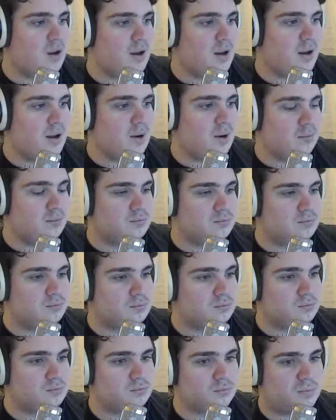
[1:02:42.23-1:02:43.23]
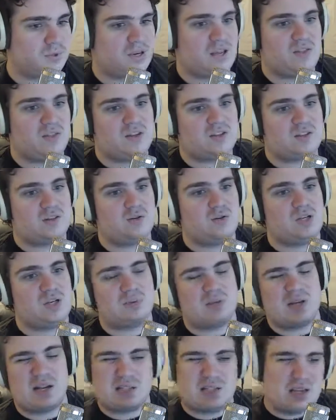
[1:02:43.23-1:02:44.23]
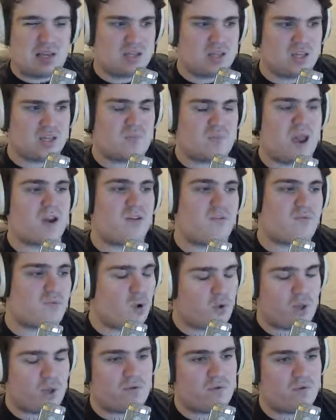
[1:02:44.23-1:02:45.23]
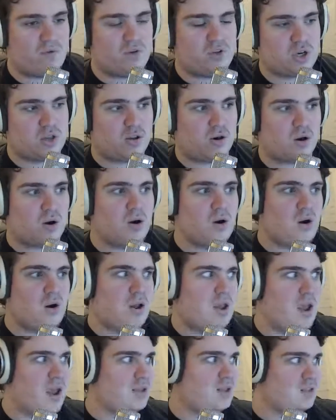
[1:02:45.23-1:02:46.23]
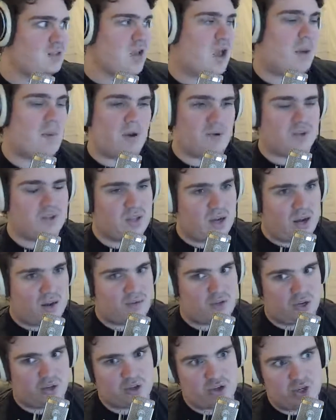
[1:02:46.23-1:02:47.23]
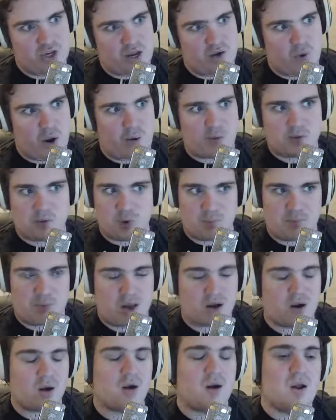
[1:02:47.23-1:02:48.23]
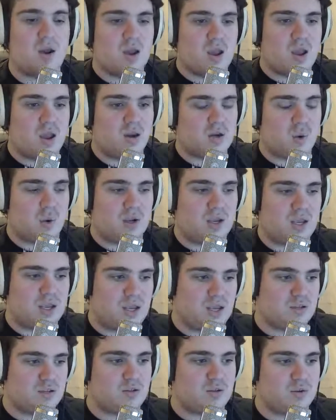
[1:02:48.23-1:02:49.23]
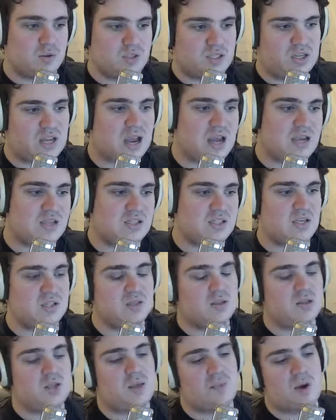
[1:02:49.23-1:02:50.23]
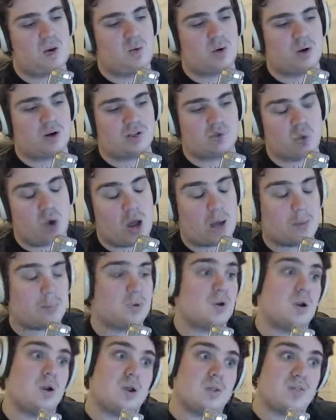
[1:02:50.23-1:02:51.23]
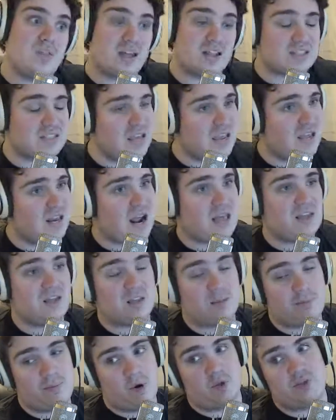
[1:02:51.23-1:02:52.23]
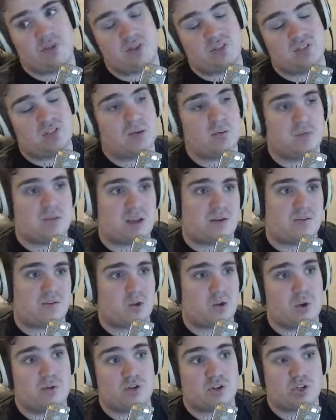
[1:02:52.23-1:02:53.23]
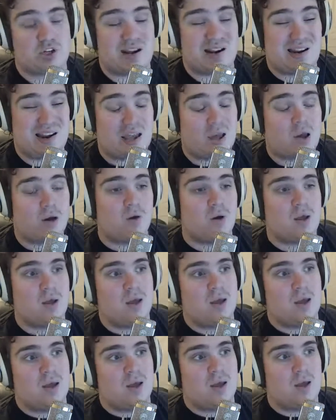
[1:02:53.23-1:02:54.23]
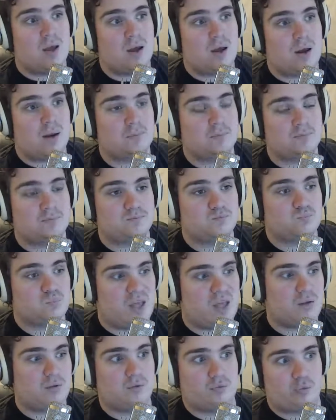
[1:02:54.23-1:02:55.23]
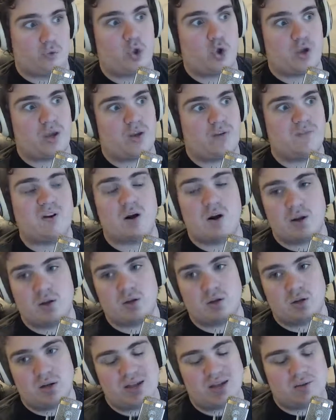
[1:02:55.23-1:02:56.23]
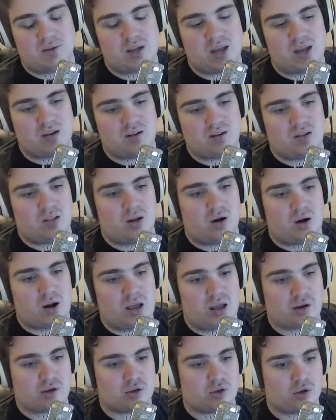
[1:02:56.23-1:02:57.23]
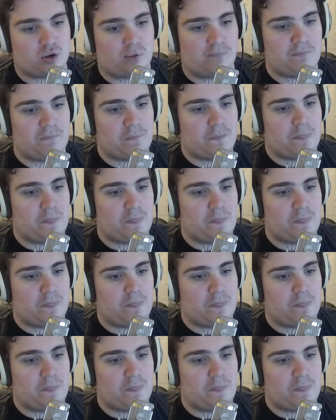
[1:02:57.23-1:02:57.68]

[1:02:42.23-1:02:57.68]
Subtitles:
But again, these two teams kind of taking things back and forth off of each other. At the time, I thought that LGD FY was doing better, and going into TI season, they may want to swap. That said, I think that both of these teams definitely do have a shot now at looking very good at the international,